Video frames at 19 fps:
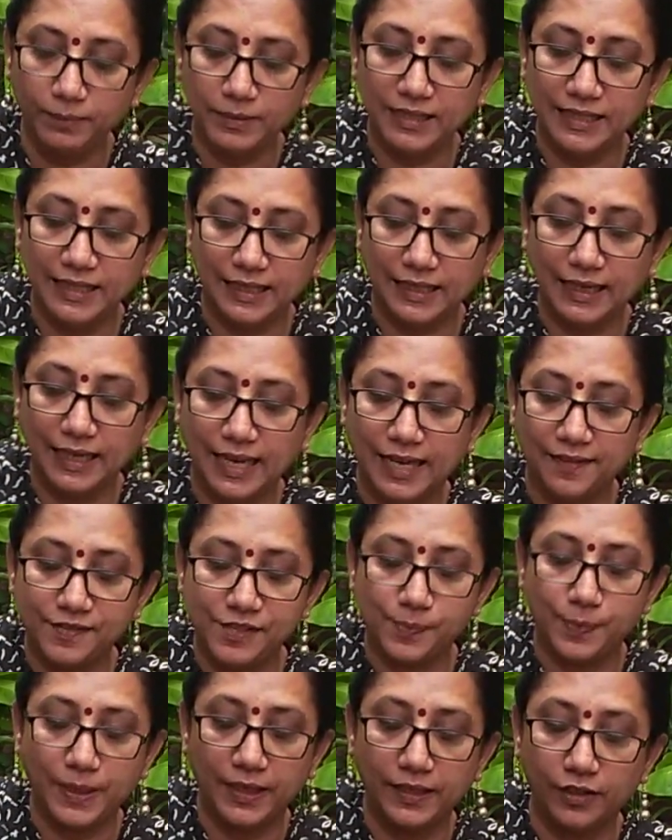but little I have
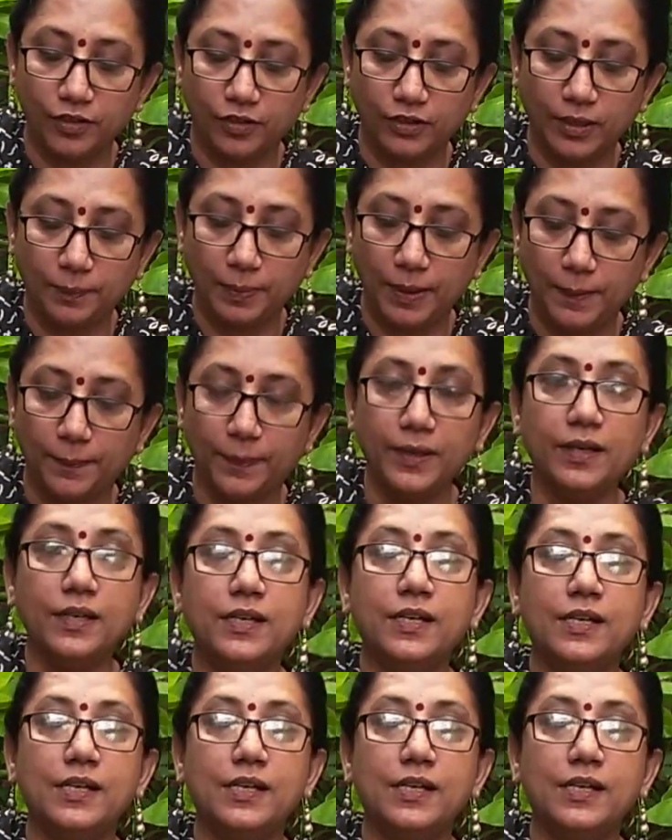spread it on the paper.